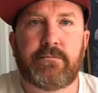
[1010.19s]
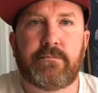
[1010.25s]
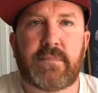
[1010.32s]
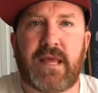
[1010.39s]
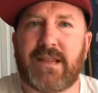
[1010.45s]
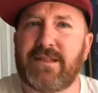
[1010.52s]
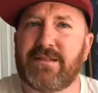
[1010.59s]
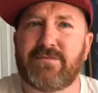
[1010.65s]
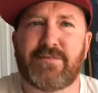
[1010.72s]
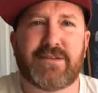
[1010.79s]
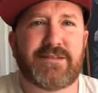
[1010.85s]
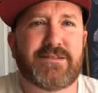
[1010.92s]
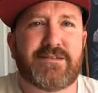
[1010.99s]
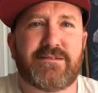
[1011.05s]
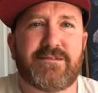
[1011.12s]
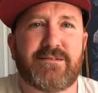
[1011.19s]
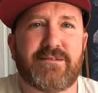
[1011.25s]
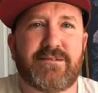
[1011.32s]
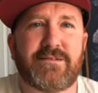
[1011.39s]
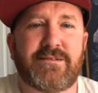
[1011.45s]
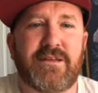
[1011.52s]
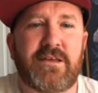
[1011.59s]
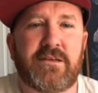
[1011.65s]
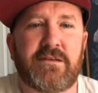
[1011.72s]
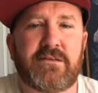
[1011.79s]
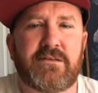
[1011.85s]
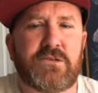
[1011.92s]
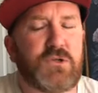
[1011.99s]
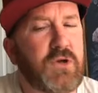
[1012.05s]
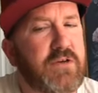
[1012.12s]
and I love this,
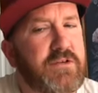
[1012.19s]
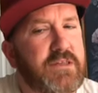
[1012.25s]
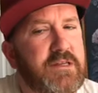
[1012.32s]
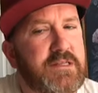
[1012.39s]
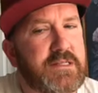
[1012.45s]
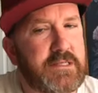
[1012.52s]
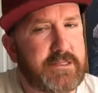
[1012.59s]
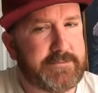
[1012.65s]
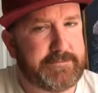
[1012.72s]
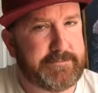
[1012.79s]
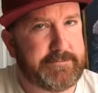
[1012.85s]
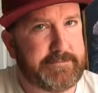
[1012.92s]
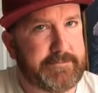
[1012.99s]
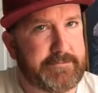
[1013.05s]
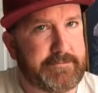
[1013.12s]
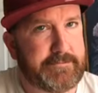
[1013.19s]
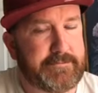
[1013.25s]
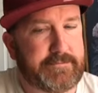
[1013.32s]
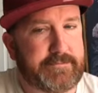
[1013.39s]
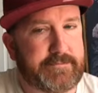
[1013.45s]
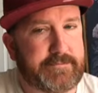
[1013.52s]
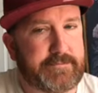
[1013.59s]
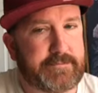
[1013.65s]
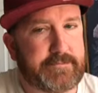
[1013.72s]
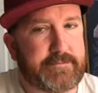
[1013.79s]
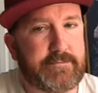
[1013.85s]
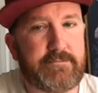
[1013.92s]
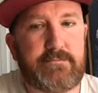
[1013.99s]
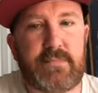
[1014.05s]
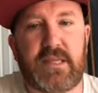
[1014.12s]
do you have anything to eat?
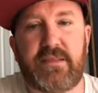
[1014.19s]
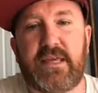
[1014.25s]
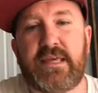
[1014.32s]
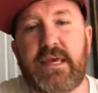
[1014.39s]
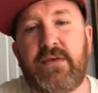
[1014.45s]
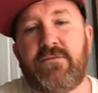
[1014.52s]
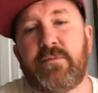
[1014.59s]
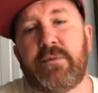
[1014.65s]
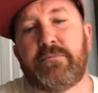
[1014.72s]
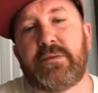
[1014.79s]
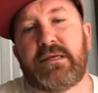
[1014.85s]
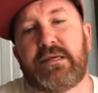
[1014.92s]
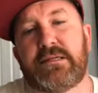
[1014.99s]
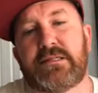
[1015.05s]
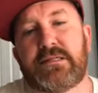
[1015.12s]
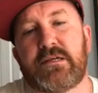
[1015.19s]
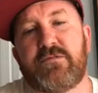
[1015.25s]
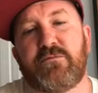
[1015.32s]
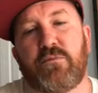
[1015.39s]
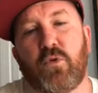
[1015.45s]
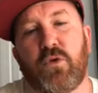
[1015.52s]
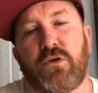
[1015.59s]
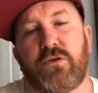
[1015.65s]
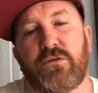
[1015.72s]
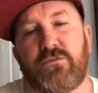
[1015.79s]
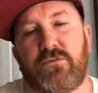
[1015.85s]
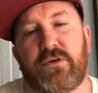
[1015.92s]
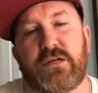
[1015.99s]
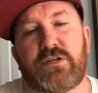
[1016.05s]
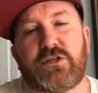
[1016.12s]
They gave him a piece of broiled
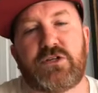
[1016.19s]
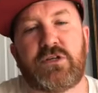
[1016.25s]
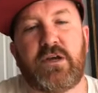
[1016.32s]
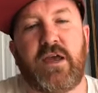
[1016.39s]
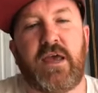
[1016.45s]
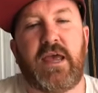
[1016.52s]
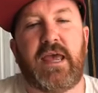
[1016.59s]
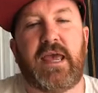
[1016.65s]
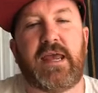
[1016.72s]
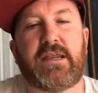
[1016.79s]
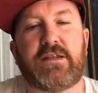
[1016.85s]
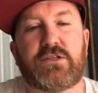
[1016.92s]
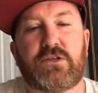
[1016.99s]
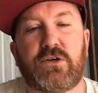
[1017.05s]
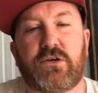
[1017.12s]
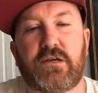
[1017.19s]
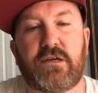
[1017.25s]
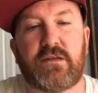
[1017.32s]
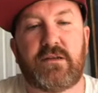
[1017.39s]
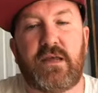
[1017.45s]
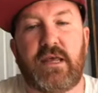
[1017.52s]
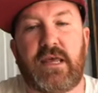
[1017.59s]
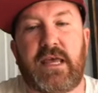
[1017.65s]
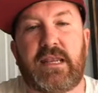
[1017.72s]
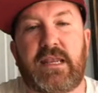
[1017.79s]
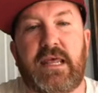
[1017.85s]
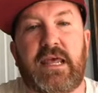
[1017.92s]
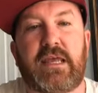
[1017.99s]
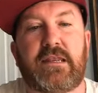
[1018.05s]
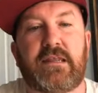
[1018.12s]
fish, and he took it and
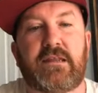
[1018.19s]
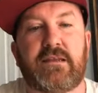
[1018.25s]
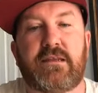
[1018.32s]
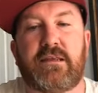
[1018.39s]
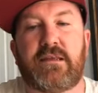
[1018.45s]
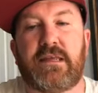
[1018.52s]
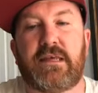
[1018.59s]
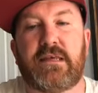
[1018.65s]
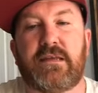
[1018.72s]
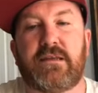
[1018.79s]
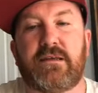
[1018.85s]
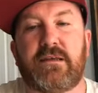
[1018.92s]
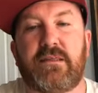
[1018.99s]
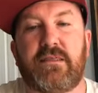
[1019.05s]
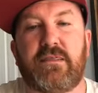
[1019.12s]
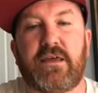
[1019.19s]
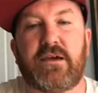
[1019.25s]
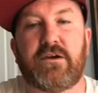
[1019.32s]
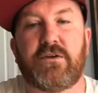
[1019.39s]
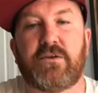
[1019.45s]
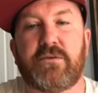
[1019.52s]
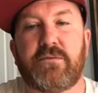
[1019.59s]
ate it in their